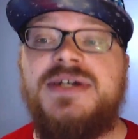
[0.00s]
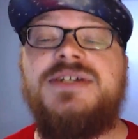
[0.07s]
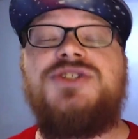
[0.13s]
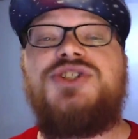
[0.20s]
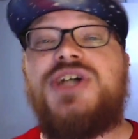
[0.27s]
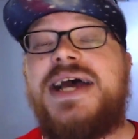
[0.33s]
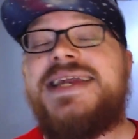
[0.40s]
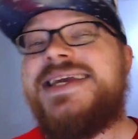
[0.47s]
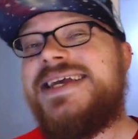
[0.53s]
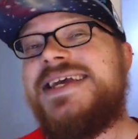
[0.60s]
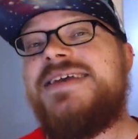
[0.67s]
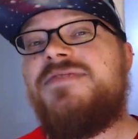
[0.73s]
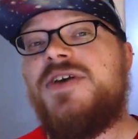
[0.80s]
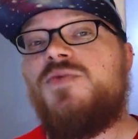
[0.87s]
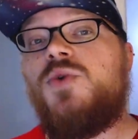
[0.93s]
Shiny
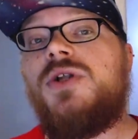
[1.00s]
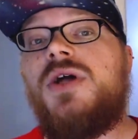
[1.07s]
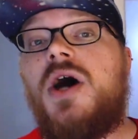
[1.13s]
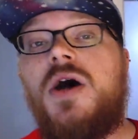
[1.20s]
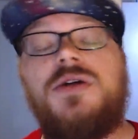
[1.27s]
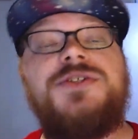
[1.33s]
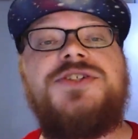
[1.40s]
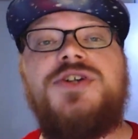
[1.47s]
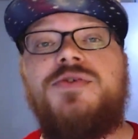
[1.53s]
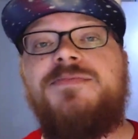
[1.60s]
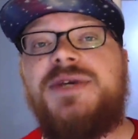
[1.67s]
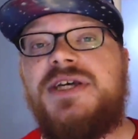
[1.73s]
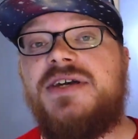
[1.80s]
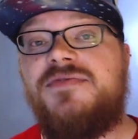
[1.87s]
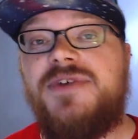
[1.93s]
Eevee will also
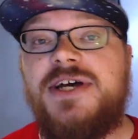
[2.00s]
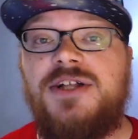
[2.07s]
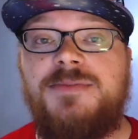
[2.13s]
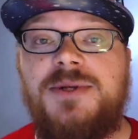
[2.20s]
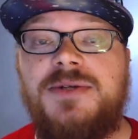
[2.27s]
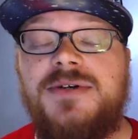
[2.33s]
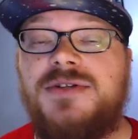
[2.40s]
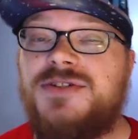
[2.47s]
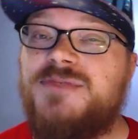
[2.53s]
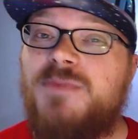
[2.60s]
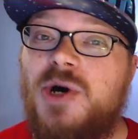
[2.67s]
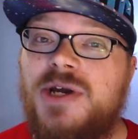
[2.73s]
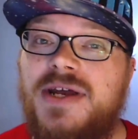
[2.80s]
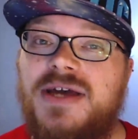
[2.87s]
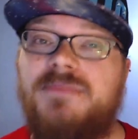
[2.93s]
be available. It'll
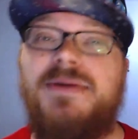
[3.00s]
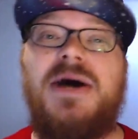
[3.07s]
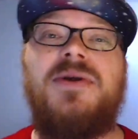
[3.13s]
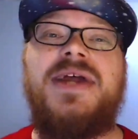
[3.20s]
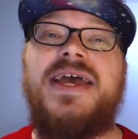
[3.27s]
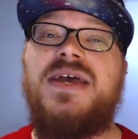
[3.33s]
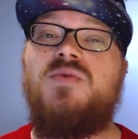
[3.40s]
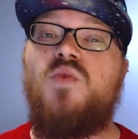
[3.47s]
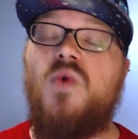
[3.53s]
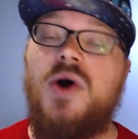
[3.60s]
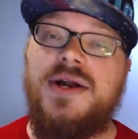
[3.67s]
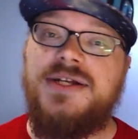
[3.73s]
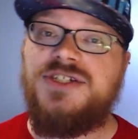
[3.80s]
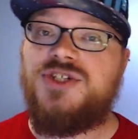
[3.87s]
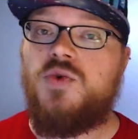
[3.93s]
spawn at about a
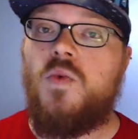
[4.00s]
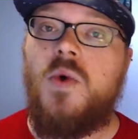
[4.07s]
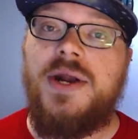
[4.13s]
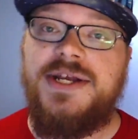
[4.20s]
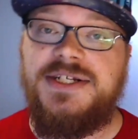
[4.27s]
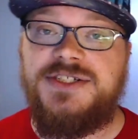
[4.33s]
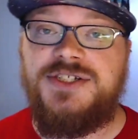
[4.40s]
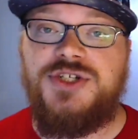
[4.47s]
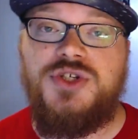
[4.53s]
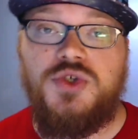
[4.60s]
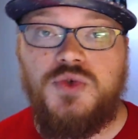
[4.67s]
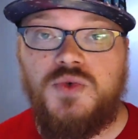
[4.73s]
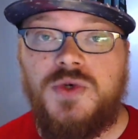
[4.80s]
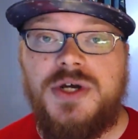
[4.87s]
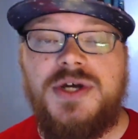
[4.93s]
1 in
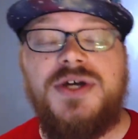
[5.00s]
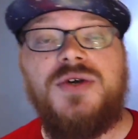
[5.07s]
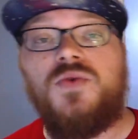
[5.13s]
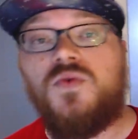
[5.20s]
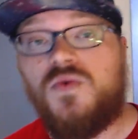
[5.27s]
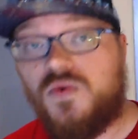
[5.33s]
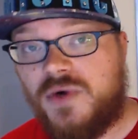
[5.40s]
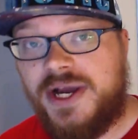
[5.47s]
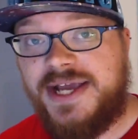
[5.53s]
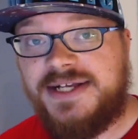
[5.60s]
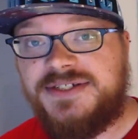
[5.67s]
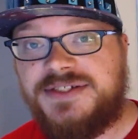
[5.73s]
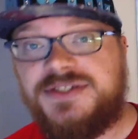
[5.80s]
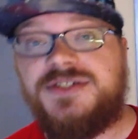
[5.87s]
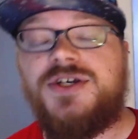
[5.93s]
22
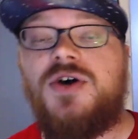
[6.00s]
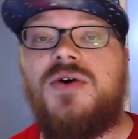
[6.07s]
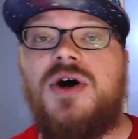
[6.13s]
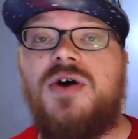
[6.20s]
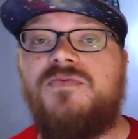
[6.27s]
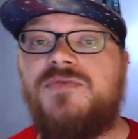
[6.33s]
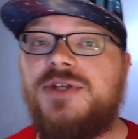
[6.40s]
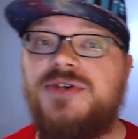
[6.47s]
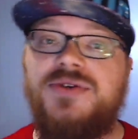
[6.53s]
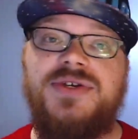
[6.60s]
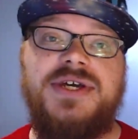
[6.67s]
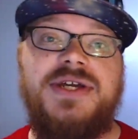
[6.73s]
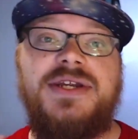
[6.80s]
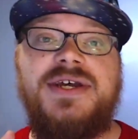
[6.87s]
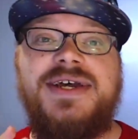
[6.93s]
rate. So hopefully you can
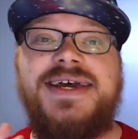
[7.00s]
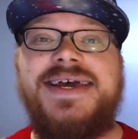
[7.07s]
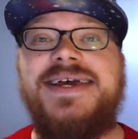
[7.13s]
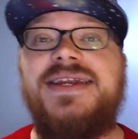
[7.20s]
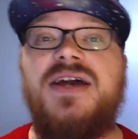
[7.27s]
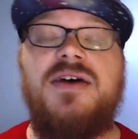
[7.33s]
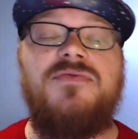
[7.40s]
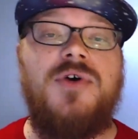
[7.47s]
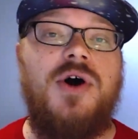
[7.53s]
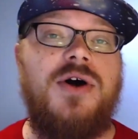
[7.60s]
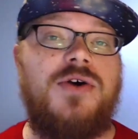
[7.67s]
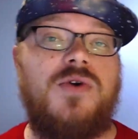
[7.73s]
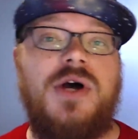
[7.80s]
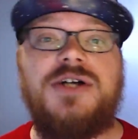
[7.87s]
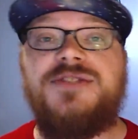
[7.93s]
get enough
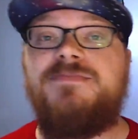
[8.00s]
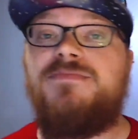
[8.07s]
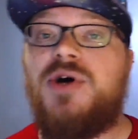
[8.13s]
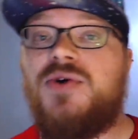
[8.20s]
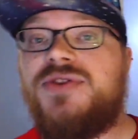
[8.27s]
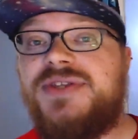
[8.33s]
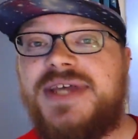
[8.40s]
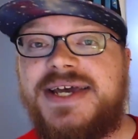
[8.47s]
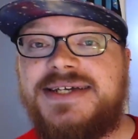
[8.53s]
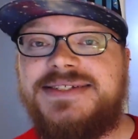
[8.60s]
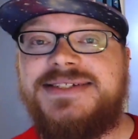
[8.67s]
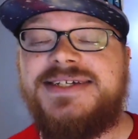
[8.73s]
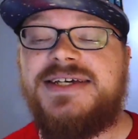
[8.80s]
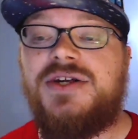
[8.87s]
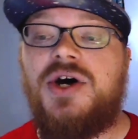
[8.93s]
across both days
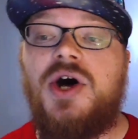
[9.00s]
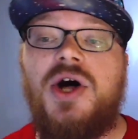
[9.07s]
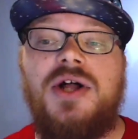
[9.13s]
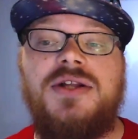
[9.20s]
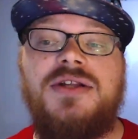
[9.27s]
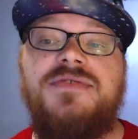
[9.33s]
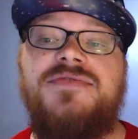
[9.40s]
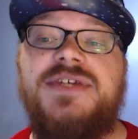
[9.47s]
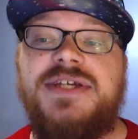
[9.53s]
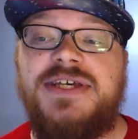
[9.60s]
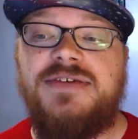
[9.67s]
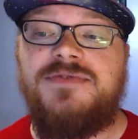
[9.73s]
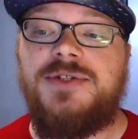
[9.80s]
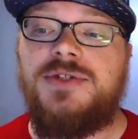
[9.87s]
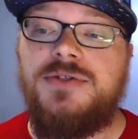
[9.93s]
to get all of the
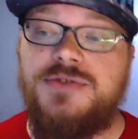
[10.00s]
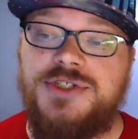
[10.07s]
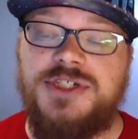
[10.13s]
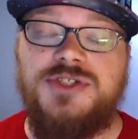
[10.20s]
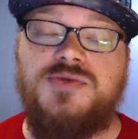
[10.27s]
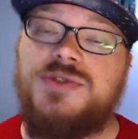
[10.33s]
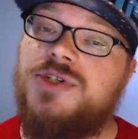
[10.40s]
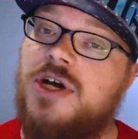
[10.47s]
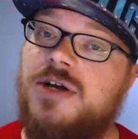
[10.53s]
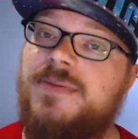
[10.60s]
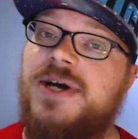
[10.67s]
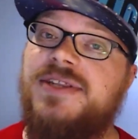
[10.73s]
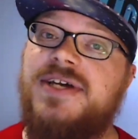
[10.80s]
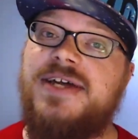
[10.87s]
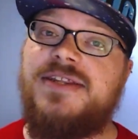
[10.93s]
evolutions. We'll talk
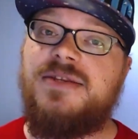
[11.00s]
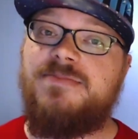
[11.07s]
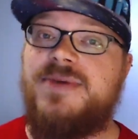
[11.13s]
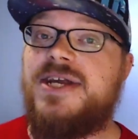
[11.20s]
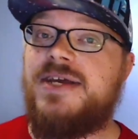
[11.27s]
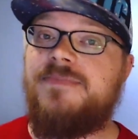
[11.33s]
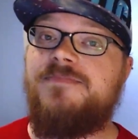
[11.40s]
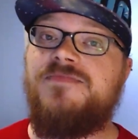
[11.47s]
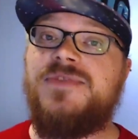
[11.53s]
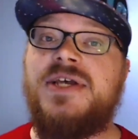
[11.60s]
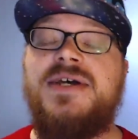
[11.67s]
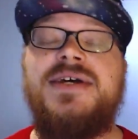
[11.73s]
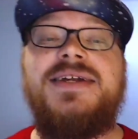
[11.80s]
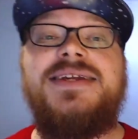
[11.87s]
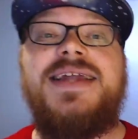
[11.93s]
about that in a minute.
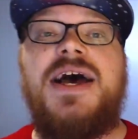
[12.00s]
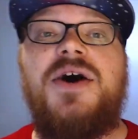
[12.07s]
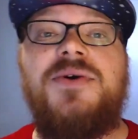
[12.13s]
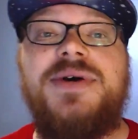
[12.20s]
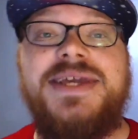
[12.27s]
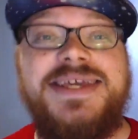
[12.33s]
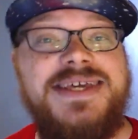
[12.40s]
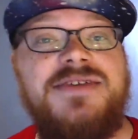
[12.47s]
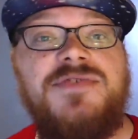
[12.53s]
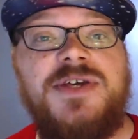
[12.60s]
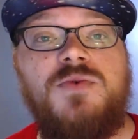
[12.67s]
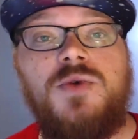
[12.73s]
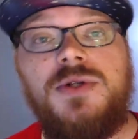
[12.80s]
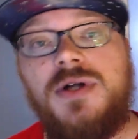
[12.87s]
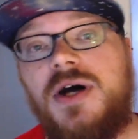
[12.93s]
Now, Eevee
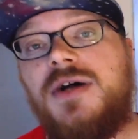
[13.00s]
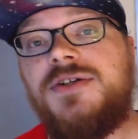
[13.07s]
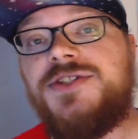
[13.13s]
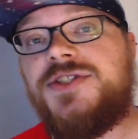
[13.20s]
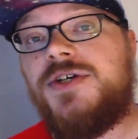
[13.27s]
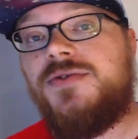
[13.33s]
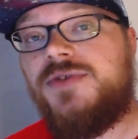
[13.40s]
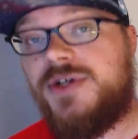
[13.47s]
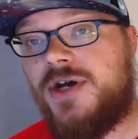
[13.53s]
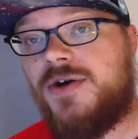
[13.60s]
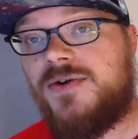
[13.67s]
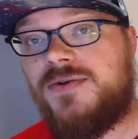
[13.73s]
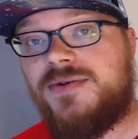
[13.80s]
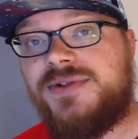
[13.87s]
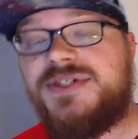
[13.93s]
will also
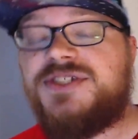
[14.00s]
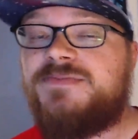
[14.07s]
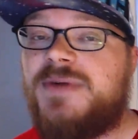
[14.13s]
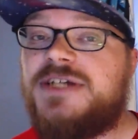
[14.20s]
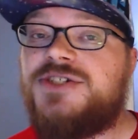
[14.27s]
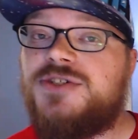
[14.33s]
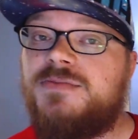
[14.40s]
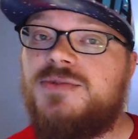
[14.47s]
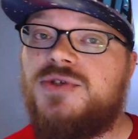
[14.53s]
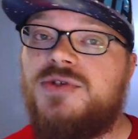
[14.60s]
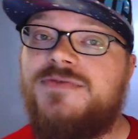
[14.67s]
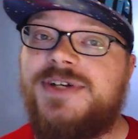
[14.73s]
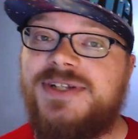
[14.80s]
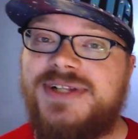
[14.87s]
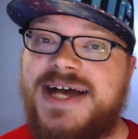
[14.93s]
know the special
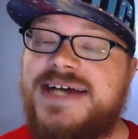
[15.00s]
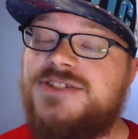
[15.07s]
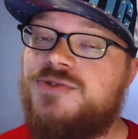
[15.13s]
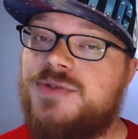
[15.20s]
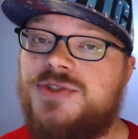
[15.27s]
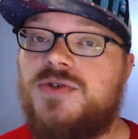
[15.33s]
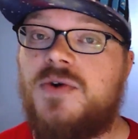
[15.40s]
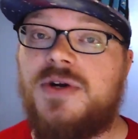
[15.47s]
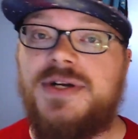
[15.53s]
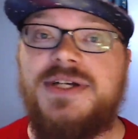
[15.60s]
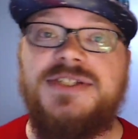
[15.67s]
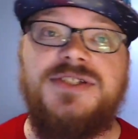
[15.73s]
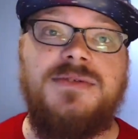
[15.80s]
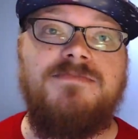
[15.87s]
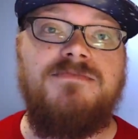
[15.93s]
move Last Resort.
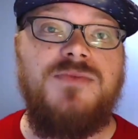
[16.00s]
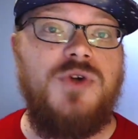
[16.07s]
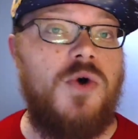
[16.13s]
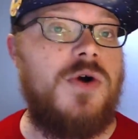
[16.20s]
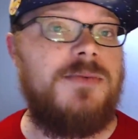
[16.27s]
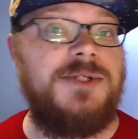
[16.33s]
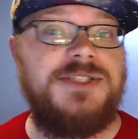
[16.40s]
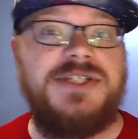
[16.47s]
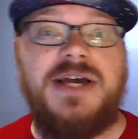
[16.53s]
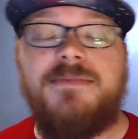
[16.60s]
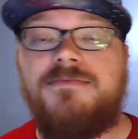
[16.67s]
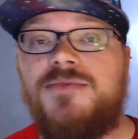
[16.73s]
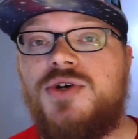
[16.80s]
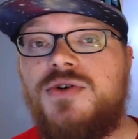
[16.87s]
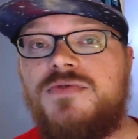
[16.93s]
It's a normal type
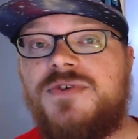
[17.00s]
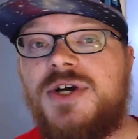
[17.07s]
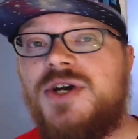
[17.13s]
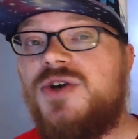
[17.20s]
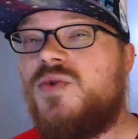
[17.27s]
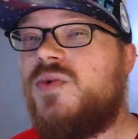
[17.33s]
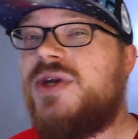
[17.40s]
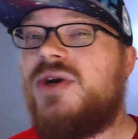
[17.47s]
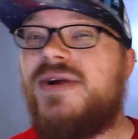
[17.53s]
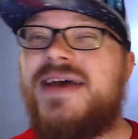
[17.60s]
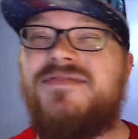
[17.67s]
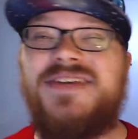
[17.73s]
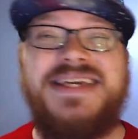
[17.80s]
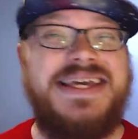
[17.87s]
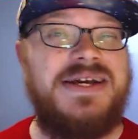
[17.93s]
move. We don't
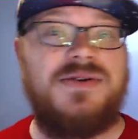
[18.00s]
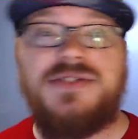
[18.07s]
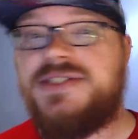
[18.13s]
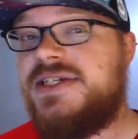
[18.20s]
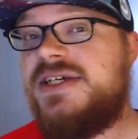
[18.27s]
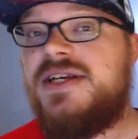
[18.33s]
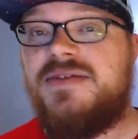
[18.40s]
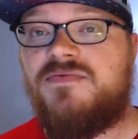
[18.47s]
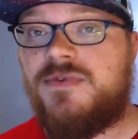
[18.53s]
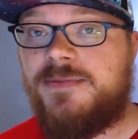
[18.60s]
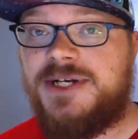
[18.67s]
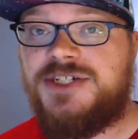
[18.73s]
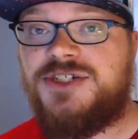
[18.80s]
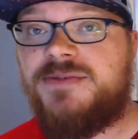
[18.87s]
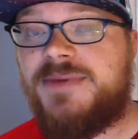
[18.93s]
have guaranteed
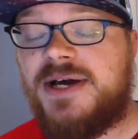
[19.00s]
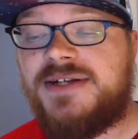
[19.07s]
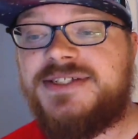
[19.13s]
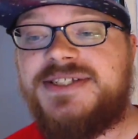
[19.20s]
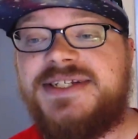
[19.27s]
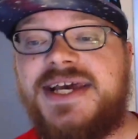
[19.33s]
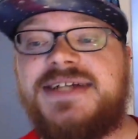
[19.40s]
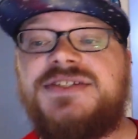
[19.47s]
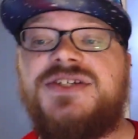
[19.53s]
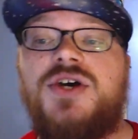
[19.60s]
information about its stats